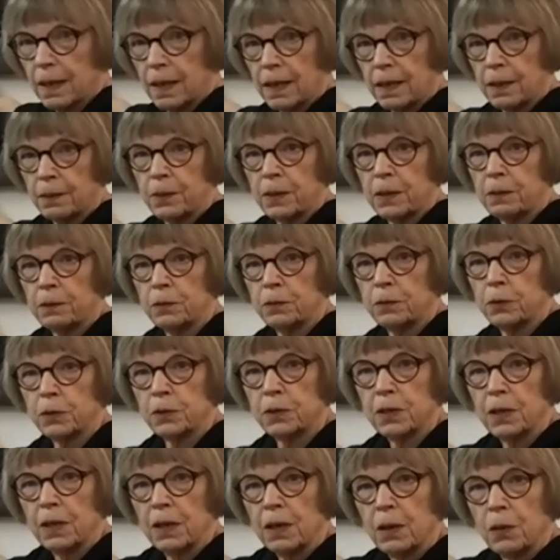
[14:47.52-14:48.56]
It
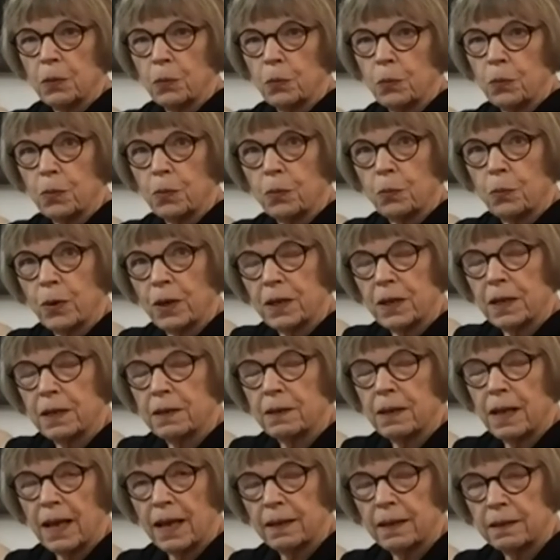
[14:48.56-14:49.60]
looked, when I
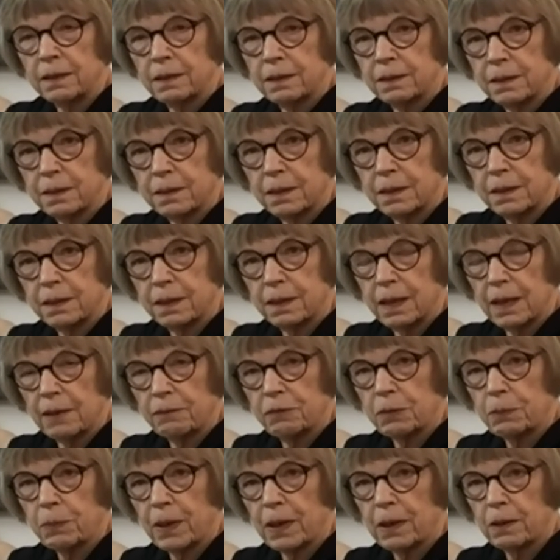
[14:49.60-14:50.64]
didn't have
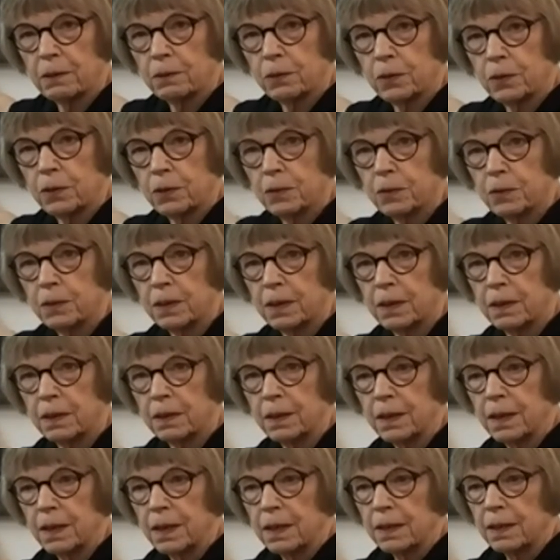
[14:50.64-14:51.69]
it powder coated yet,
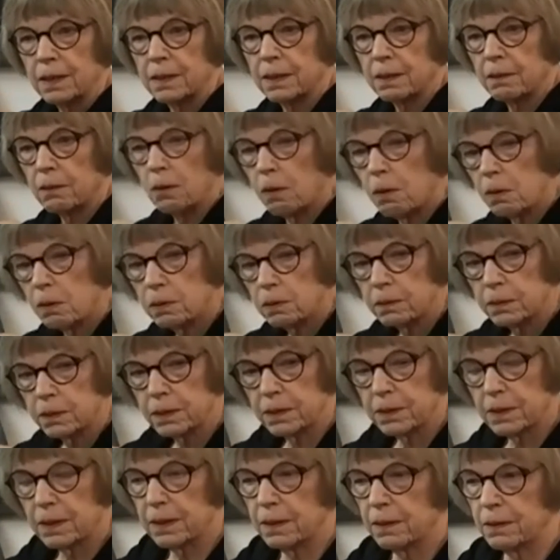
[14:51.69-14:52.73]
they said, oh, it
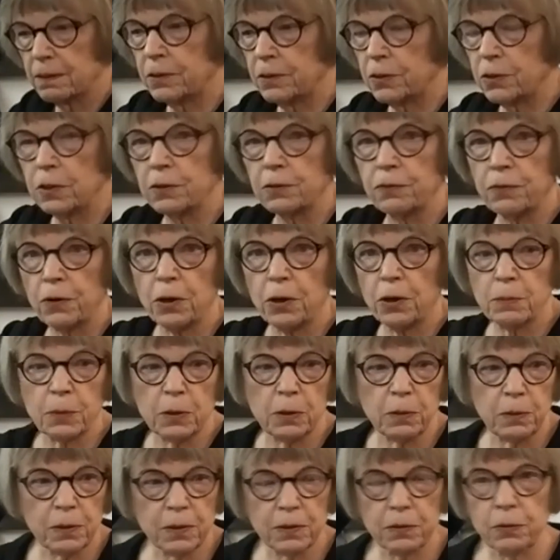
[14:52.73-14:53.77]
looks like a sheet of
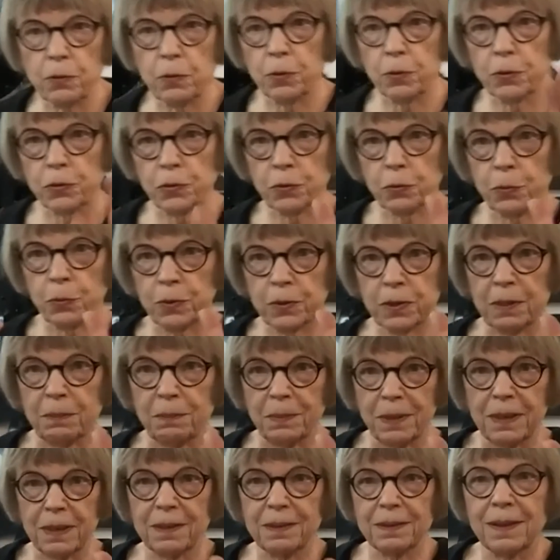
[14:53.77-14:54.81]
armor, because of course it was the
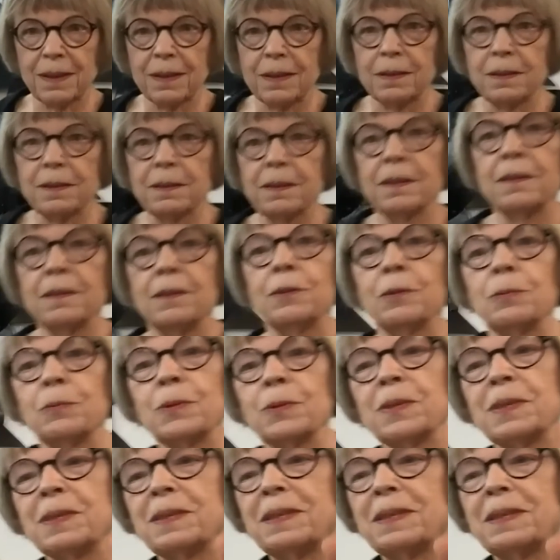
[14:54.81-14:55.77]
metal color, you know,